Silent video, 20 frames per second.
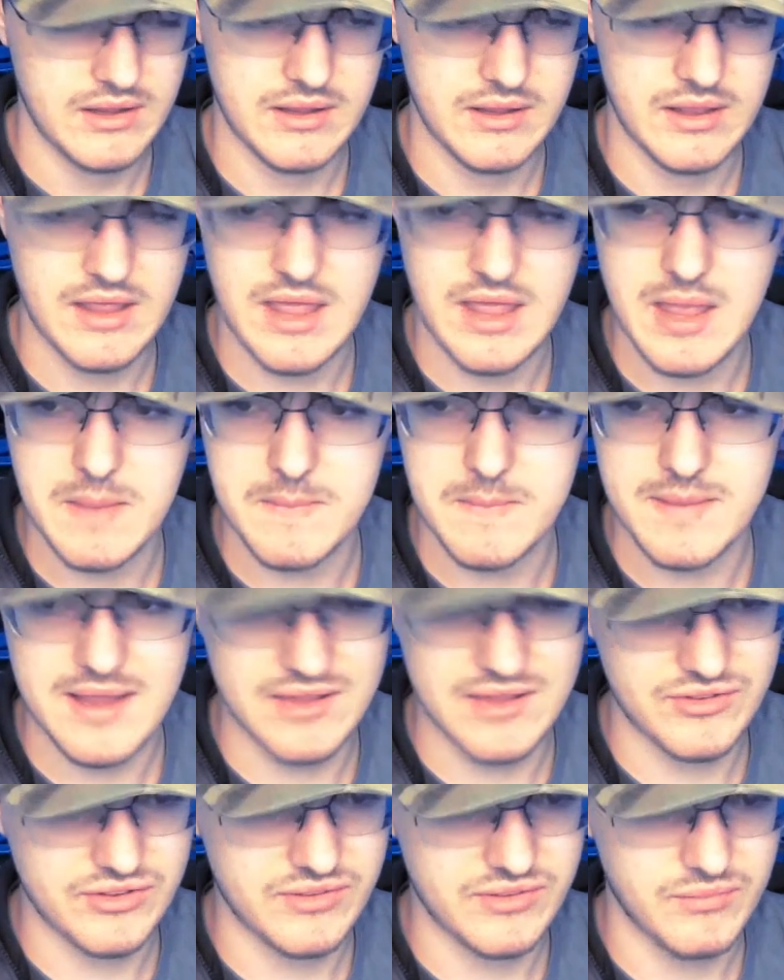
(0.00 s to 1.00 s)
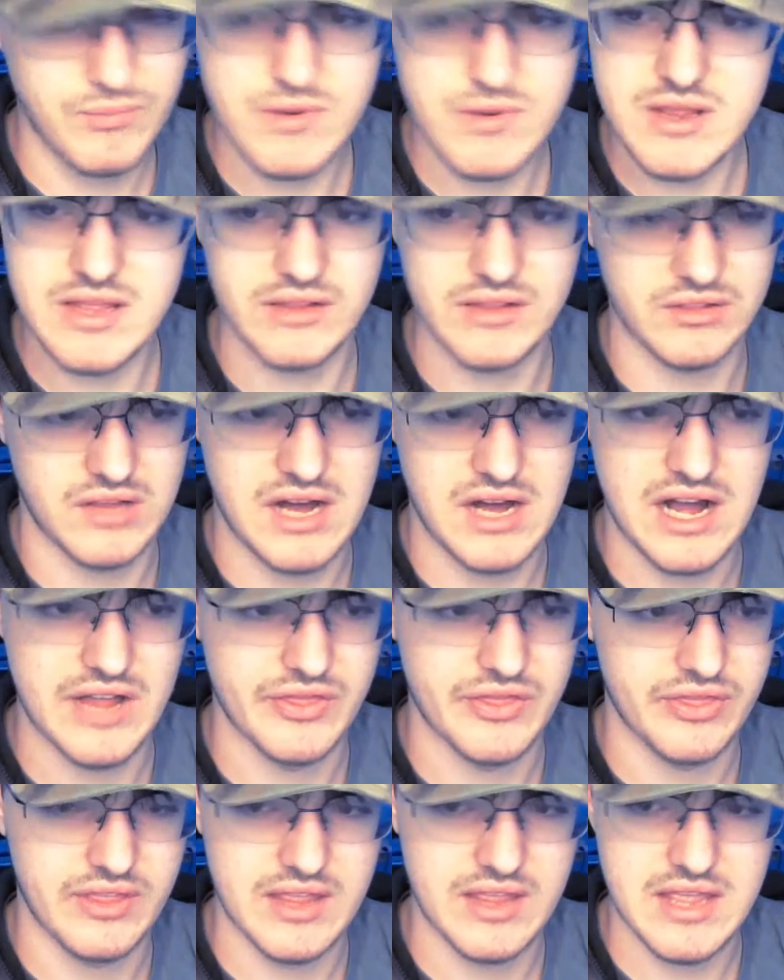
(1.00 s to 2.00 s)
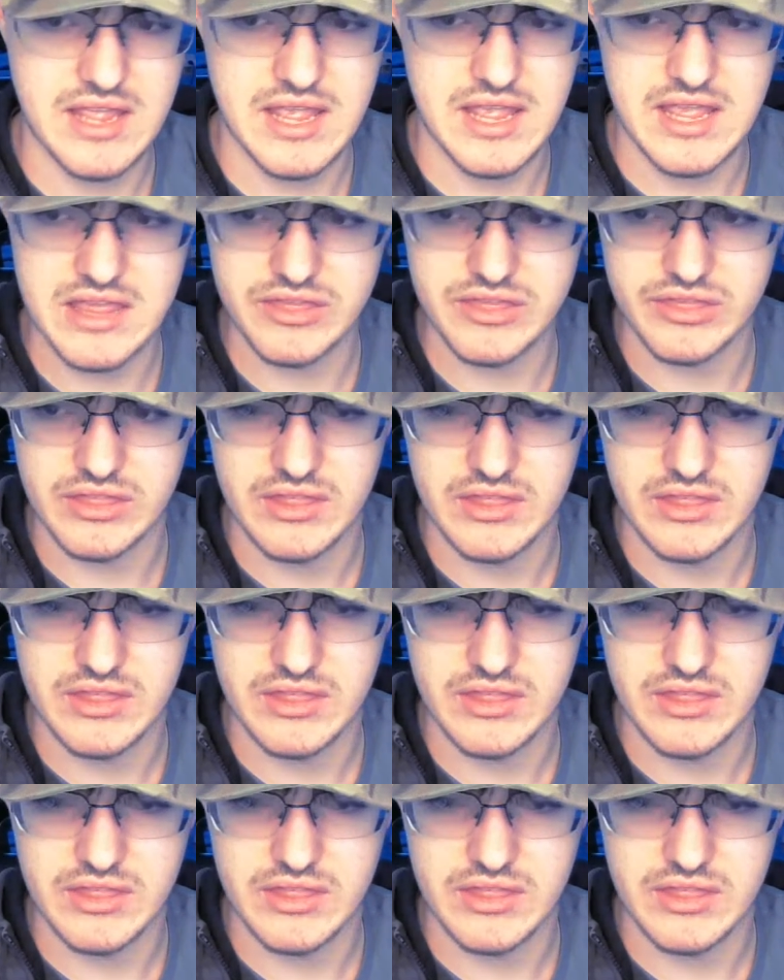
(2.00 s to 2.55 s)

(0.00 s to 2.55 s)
Um, it's really a lot. He, he's